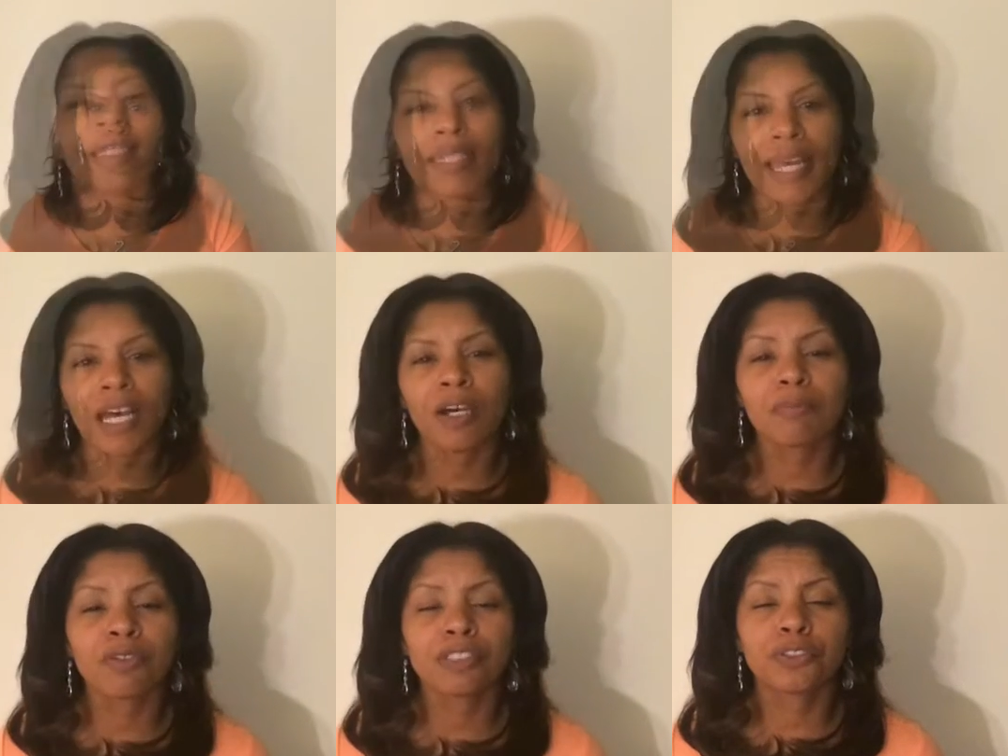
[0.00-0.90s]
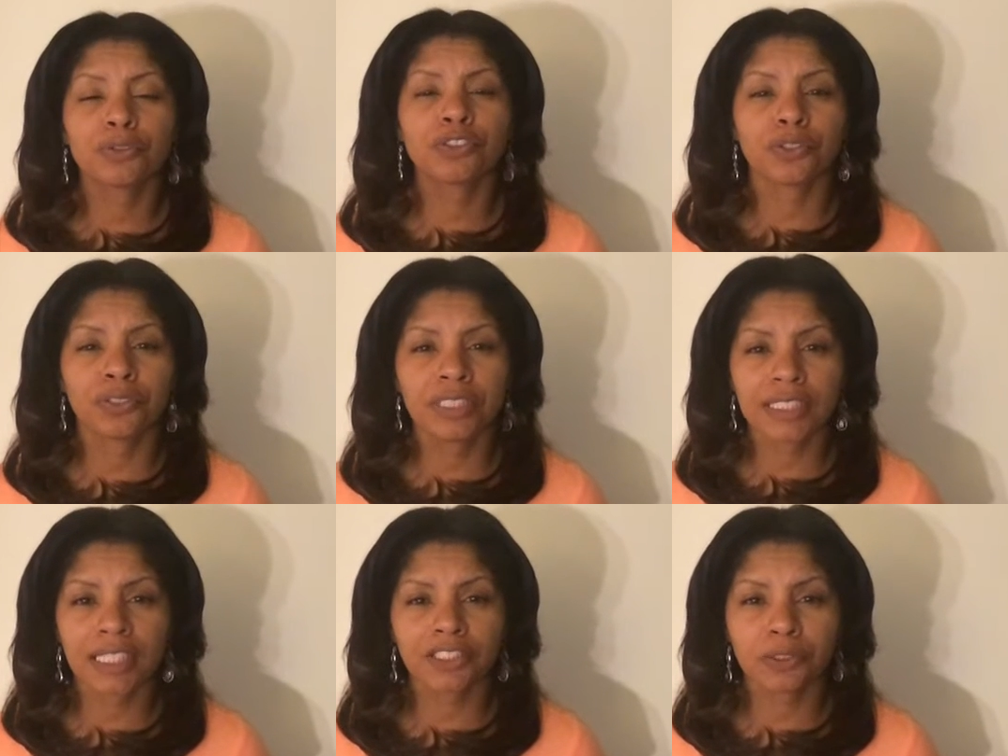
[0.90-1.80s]
Now I'm going to show you the
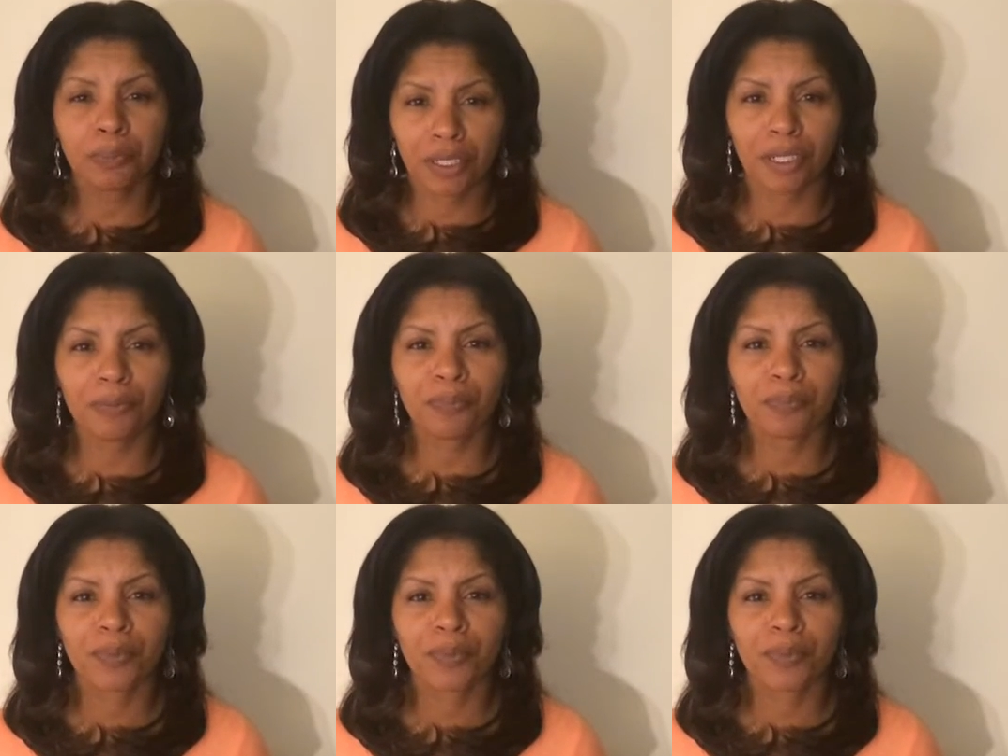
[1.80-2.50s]
suction pump